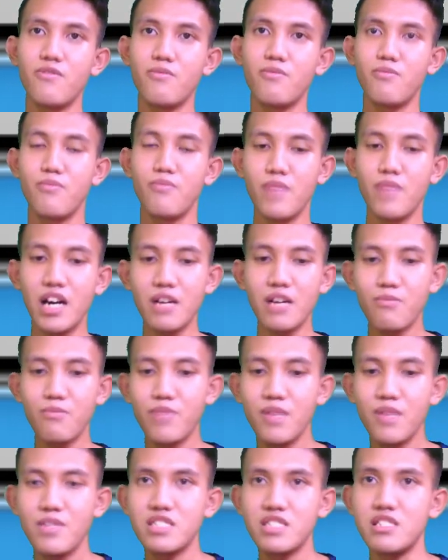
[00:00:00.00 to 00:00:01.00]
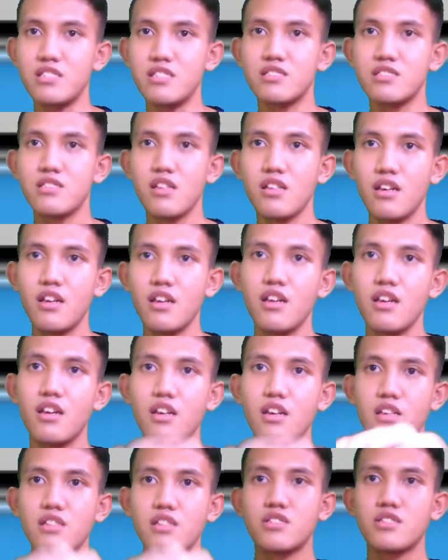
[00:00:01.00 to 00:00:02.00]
in front of R premises.